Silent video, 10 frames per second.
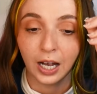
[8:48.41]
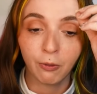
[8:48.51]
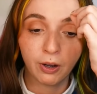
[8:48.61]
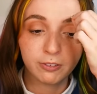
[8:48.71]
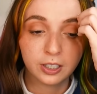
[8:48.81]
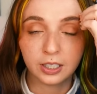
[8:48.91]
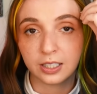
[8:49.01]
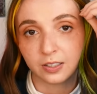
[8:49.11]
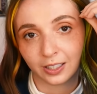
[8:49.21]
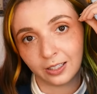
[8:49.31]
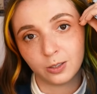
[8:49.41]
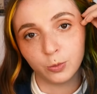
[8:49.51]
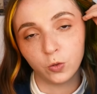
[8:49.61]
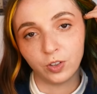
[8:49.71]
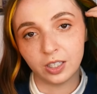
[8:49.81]
However, it's a kids
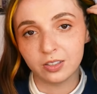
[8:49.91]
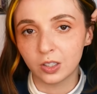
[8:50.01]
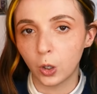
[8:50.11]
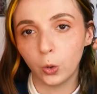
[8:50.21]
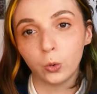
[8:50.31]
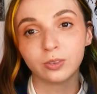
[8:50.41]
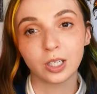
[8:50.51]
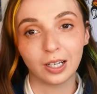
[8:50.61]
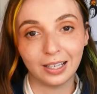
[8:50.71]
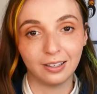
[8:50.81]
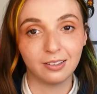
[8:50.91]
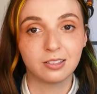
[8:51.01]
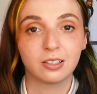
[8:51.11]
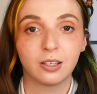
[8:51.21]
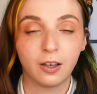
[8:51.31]
movie, so there
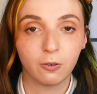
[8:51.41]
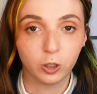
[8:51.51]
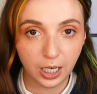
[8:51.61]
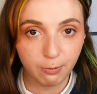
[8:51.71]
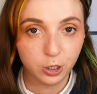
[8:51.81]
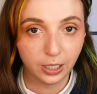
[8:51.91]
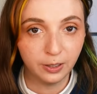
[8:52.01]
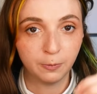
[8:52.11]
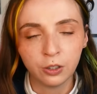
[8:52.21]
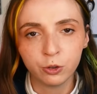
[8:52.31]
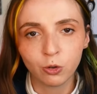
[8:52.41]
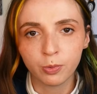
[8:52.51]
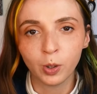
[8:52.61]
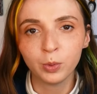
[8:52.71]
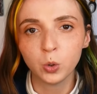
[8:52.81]
is redemption. If you
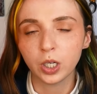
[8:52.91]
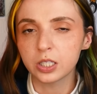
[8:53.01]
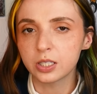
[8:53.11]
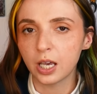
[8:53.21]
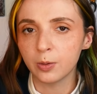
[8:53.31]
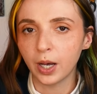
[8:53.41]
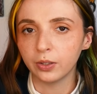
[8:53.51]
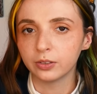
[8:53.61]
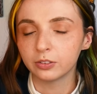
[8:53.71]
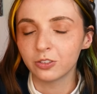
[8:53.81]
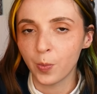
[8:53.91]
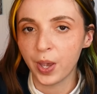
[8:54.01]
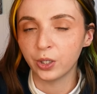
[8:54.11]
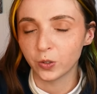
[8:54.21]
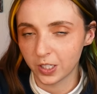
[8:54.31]
remember what I say about tomato